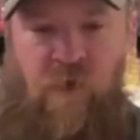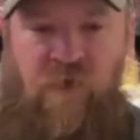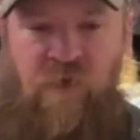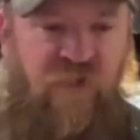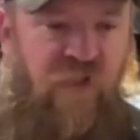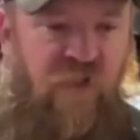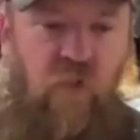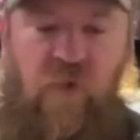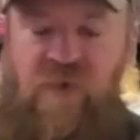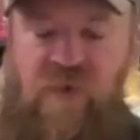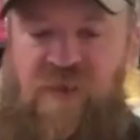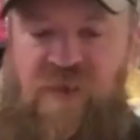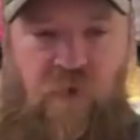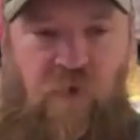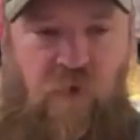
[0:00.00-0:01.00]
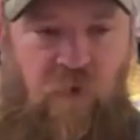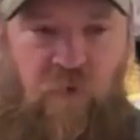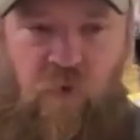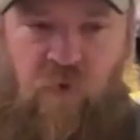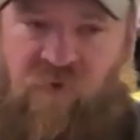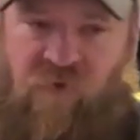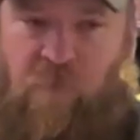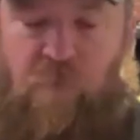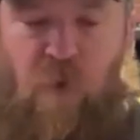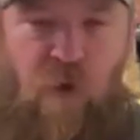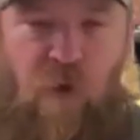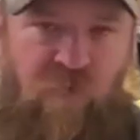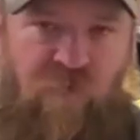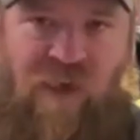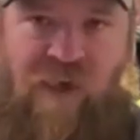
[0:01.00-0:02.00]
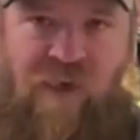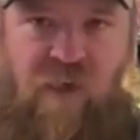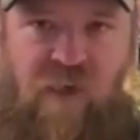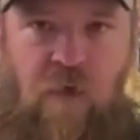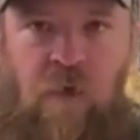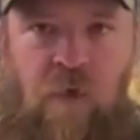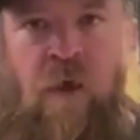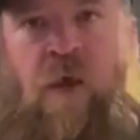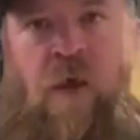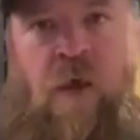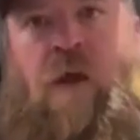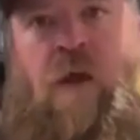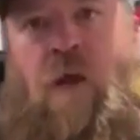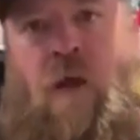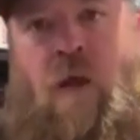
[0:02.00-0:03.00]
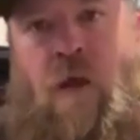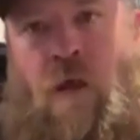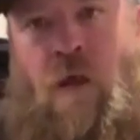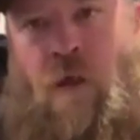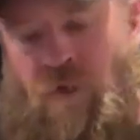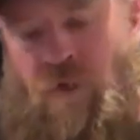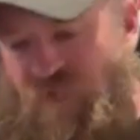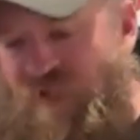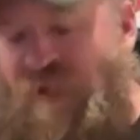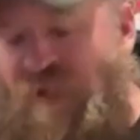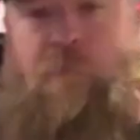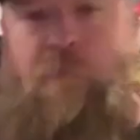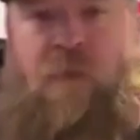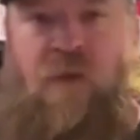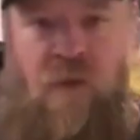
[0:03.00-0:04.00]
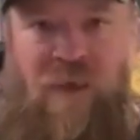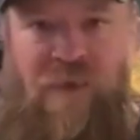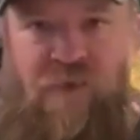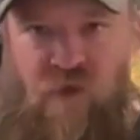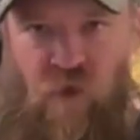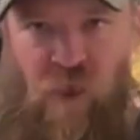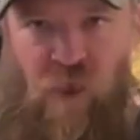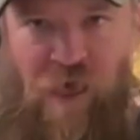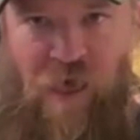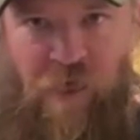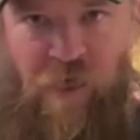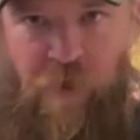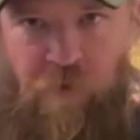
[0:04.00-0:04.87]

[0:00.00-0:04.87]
due until November of that year. They came in late July.